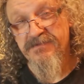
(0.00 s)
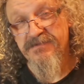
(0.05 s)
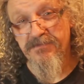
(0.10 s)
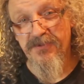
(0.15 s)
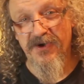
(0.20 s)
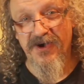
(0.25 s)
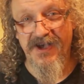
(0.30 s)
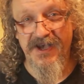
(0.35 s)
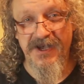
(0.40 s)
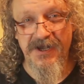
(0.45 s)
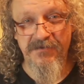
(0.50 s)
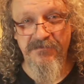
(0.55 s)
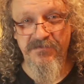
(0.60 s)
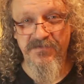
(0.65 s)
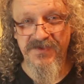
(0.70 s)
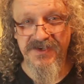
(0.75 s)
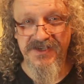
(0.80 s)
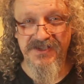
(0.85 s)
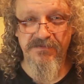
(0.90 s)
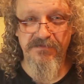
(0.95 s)
But
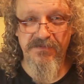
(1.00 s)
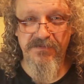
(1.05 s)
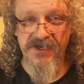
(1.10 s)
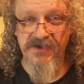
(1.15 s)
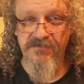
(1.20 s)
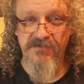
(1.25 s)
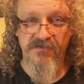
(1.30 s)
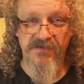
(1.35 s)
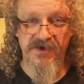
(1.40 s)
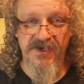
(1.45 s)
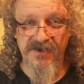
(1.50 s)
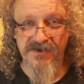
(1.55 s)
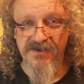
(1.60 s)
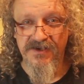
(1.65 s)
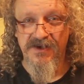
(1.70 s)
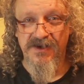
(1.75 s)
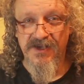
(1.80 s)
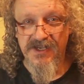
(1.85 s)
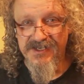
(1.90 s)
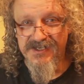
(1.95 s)
you can beam them in,
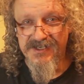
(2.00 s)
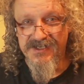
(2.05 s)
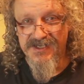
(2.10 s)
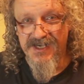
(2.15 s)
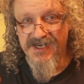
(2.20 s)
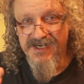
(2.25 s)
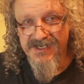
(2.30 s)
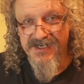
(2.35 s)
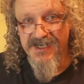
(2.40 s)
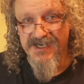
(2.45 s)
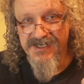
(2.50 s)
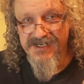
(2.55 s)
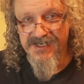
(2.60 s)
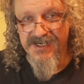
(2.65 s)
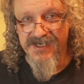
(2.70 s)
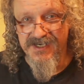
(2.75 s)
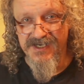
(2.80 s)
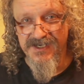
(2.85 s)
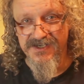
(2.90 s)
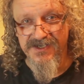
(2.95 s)
dagger, dagger,
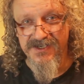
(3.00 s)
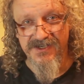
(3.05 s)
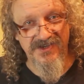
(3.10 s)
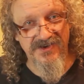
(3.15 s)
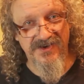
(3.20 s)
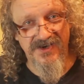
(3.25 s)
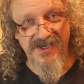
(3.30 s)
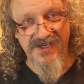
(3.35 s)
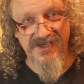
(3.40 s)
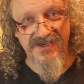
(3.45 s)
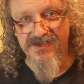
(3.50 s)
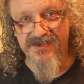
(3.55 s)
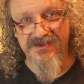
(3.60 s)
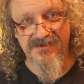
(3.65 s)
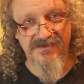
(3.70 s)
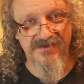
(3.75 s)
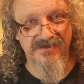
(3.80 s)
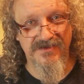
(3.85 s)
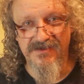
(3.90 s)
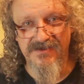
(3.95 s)
dagger. You know,
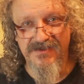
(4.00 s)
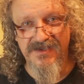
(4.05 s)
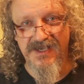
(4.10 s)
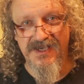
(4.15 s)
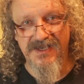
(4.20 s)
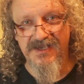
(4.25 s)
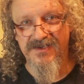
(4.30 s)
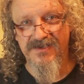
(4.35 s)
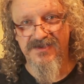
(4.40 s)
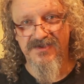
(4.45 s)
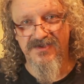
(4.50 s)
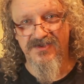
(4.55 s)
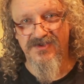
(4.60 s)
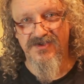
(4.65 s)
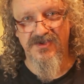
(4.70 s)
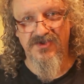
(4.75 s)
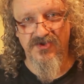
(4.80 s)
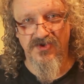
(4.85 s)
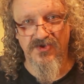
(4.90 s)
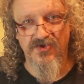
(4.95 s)
it's
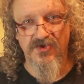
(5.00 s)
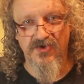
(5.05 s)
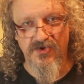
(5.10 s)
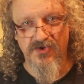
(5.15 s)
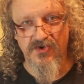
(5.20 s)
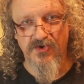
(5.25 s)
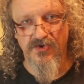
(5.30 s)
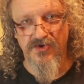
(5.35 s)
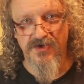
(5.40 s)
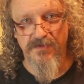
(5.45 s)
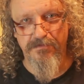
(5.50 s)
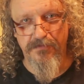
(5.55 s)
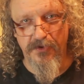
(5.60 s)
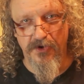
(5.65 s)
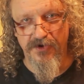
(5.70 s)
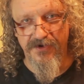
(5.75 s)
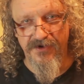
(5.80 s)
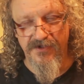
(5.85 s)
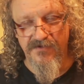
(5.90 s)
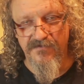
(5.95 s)
just good at
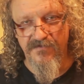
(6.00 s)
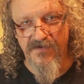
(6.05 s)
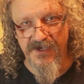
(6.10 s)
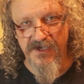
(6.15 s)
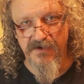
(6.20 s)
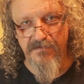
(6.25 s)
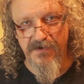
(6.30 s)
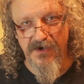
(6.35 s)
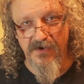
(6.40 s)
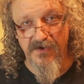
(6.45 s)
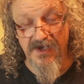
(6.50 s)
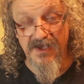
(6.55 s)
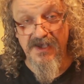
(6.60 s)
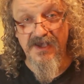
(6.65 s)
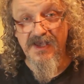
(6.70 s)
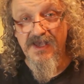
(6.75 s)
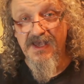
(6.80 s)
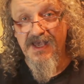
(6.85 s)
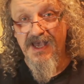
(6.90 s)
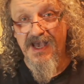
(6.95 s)
bonus firepower.
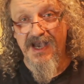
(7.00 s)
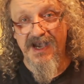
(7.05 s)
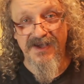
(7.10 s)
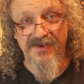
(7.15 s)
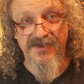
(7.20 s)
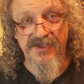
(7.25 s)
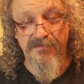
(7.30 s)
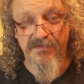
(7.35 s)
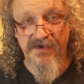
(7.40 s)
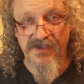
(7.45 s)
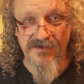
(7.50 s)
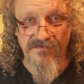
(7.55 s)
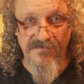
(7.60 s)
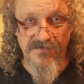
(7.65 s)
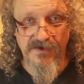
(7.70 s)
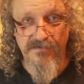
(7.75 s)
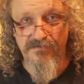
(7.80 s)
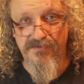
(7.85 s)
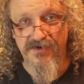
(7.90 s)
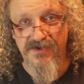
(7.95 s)
And the
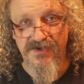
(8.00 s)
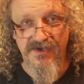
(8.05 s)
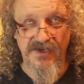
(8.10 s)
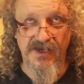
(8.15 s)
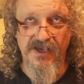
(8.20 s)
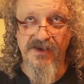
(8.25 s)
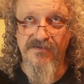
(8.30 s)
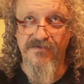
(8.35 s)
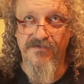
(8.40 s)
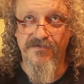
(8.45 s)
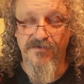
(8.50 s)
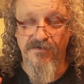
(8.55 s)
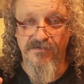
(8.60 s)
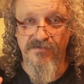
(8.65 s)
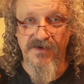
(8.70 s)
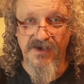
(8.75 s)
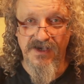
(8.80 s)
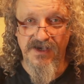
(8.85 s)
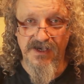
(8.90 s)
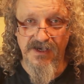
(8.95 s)
benefit of bringing it in
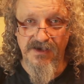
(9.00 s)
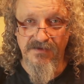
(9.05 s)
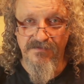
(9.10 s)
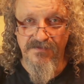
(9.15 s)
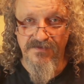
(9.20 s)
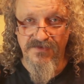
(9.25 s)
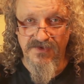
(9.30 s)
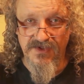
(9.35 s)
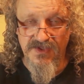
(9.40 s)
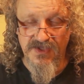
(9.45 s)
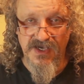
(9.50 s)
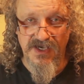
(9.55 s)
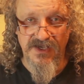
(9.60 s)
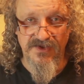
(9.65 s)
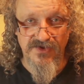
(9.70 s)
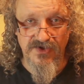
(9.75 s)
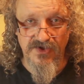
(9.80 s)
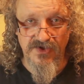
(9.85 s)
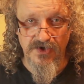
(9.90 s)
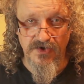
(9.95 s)
from
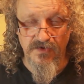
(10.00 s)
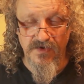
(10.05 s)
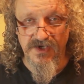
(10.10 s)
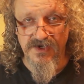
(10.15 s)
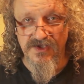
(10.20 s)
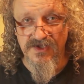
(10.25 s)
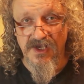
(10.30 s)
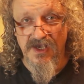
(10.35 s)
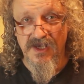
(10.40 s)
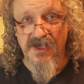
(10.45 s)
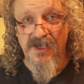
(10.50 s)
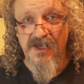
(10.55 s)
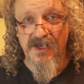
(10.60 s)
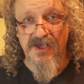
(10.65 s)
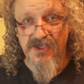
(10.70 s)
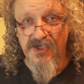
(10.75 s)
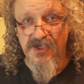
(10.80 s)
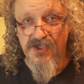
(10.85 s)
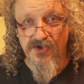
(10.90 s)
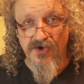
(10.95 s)
turn 2 is
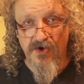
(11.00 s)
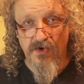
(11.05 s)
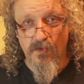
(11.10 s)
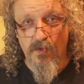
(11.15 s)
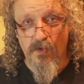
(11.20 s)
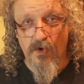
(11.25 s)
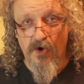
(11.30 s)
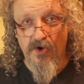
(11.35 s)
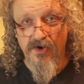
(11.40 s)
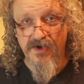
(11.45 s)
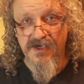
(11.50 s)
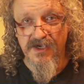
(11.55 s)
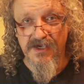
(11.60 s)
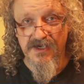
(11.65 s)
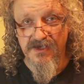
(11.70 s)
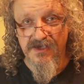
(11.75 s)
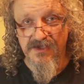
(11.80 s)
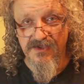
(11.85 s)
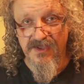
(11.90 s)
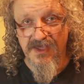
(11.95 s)
you don't walk
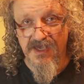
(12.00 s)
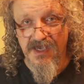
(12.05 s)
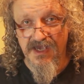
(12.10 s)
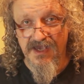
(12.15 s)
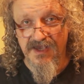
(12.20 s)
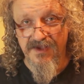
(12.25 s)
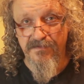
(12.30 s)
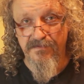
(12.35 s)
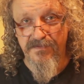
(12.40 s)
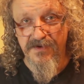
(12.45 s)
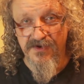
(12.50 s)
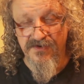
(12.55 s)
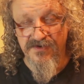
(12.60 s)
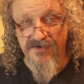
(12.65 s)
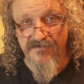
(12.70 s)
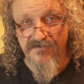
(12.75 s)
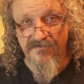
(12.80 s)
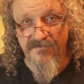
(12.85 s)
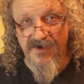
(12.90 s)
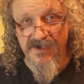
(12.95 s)
it there and be
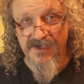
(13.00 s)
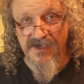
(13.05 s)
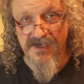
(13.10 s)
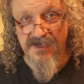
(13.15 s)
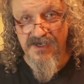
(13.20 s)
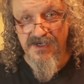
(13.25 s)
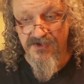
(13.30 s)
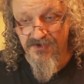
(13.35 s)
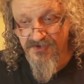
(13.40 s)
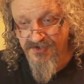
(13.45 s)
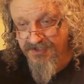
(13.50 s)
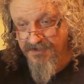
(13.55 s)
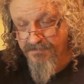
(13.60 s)
under fire. It just